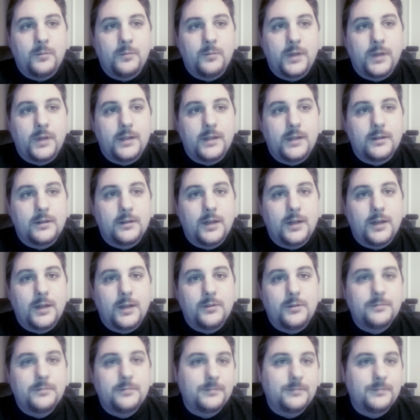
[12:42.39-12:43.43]
where you can
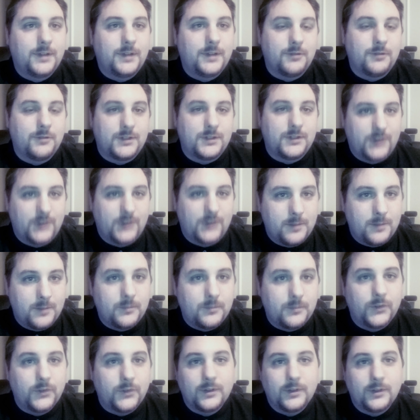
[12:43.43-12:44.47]
load different
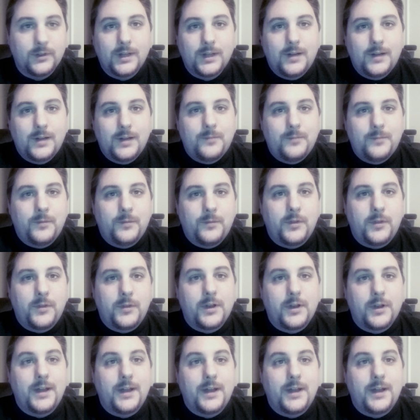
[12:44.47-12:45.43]
sim. We've cool.